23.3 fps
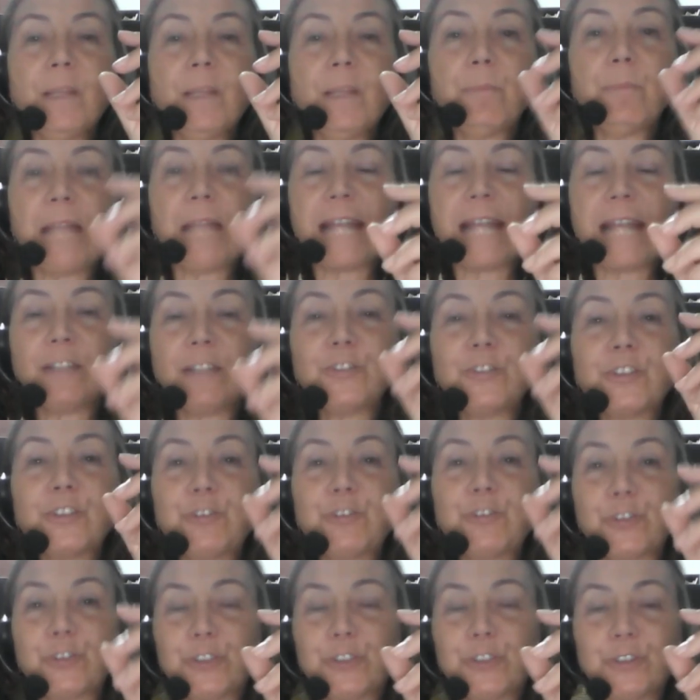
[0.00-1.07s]
planners and
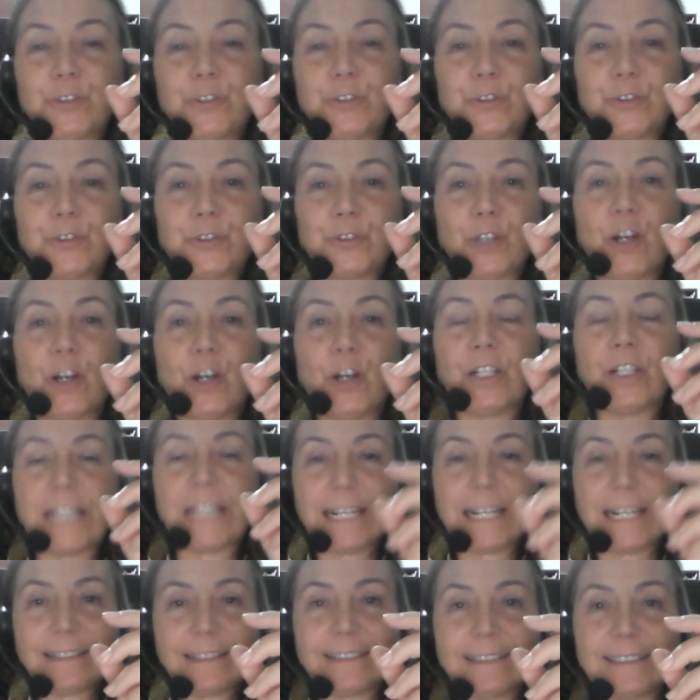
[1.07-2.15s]
journals on
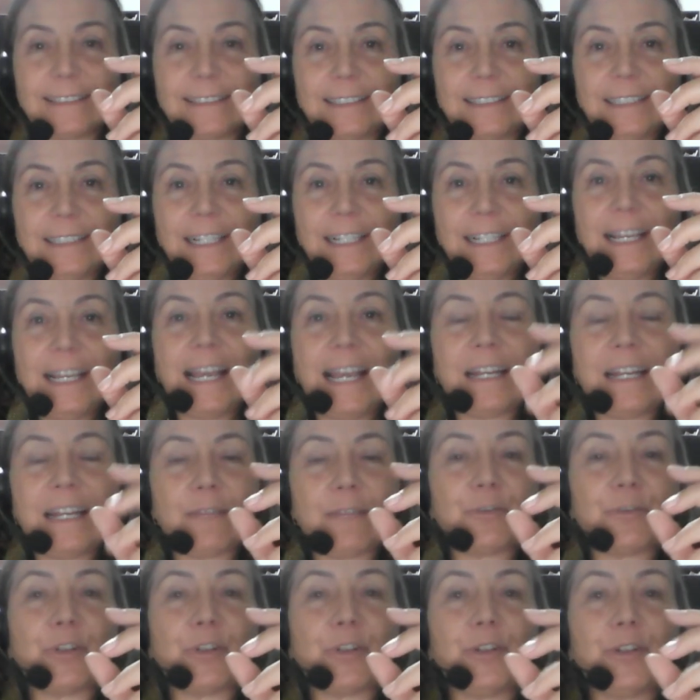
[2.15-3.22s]
Etsy, and I
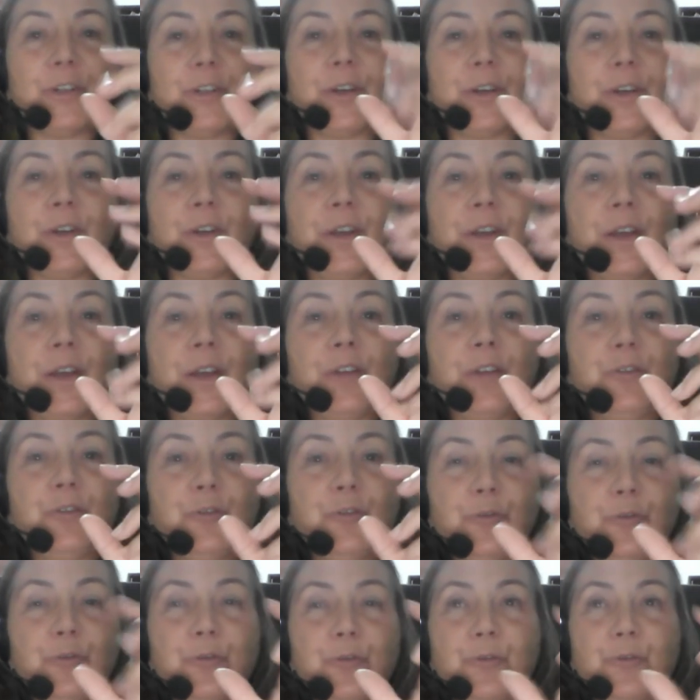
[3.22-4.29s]
was gonna
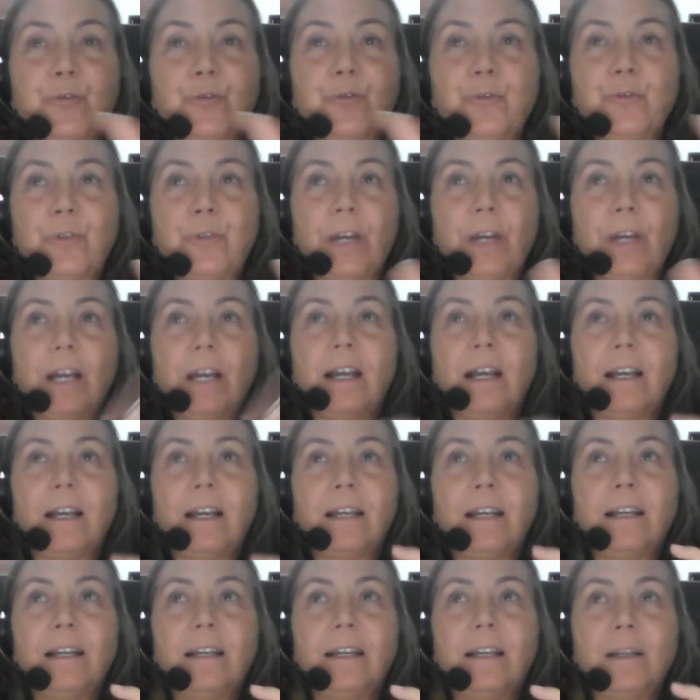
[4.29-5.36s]
do
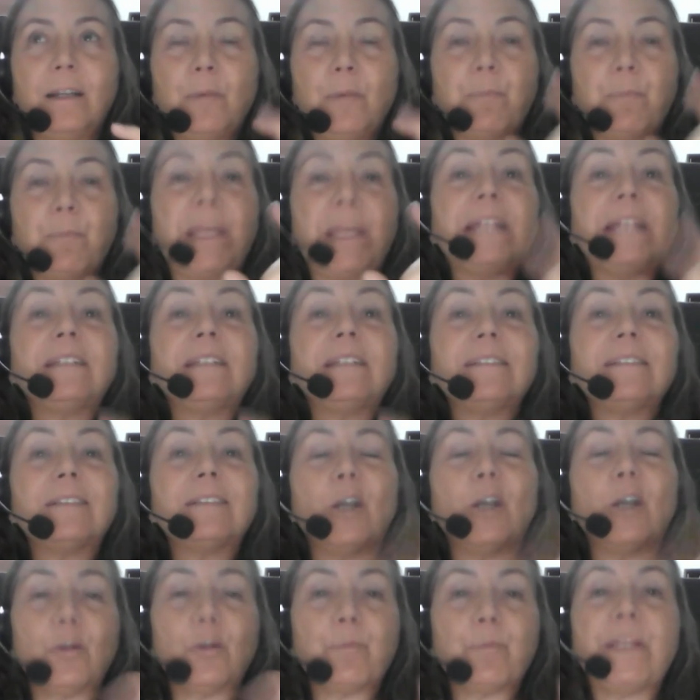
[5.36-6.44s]
pins
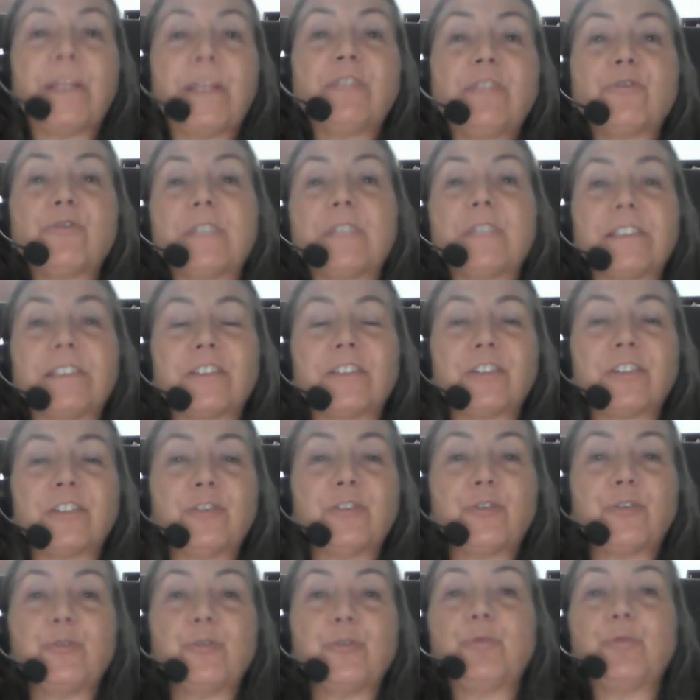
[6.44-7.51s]
on Pinterest
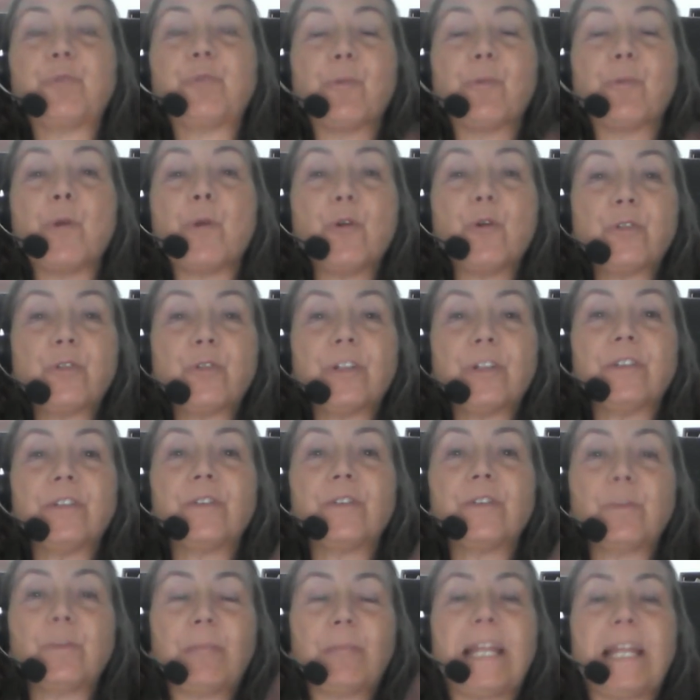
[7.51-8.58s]
to promote
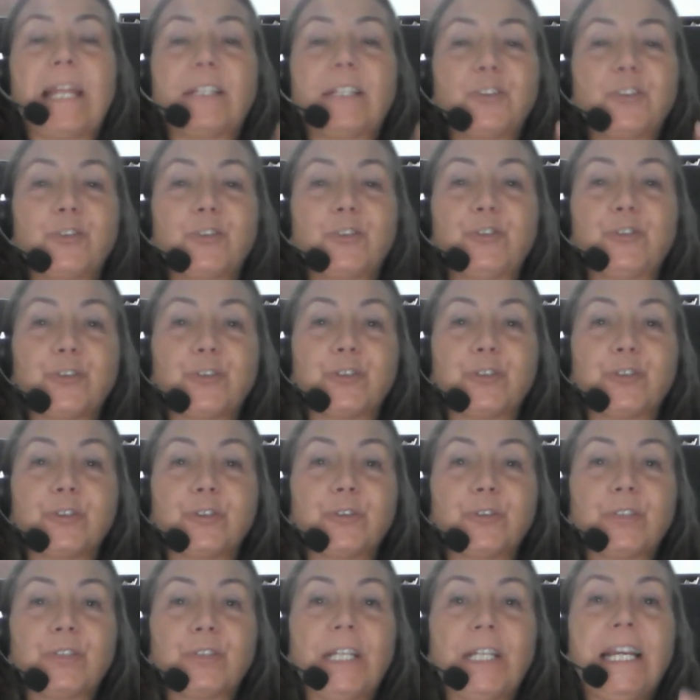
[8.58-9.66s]
the planners and
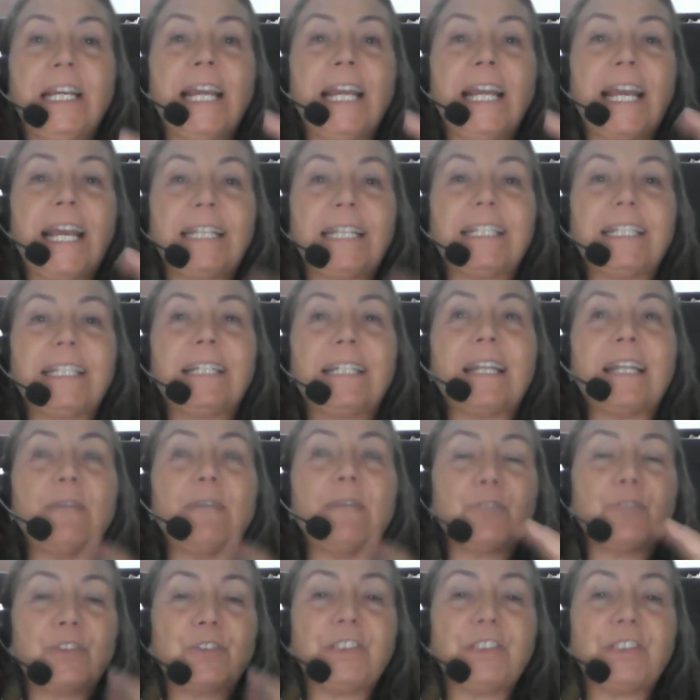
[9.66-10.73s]
journals, and then I
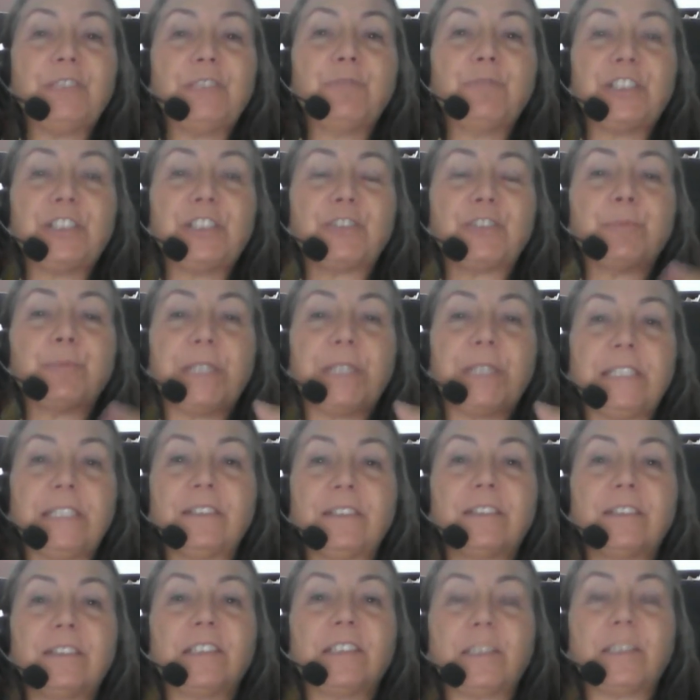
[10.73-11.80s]
would see which
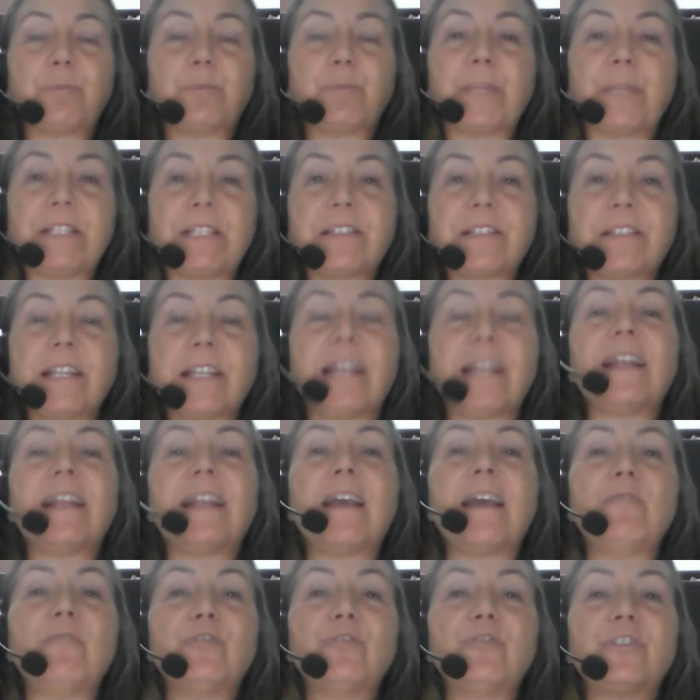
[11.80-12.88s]
pins did best, and
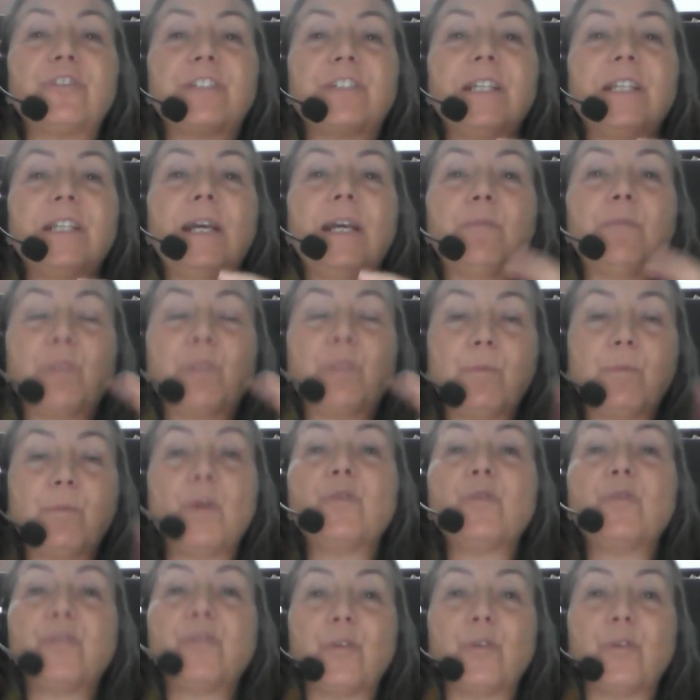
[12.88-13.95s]
I would
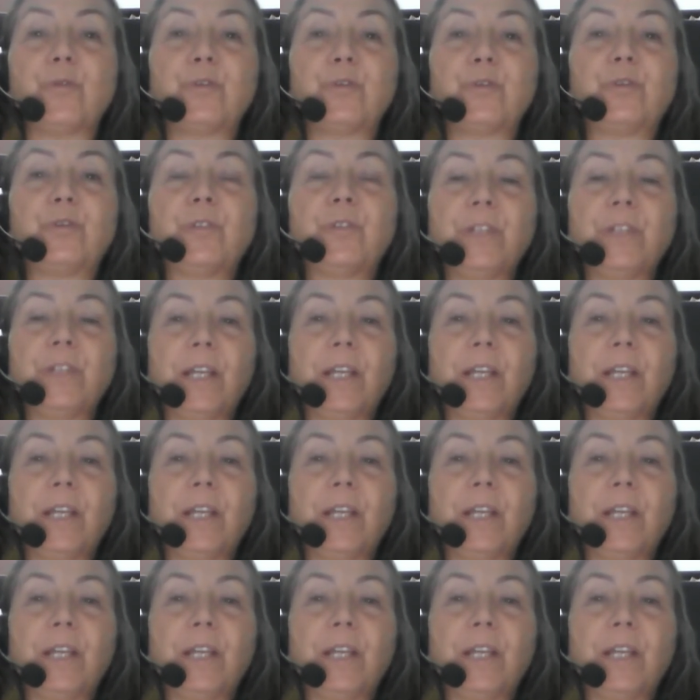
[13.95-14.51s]
promote those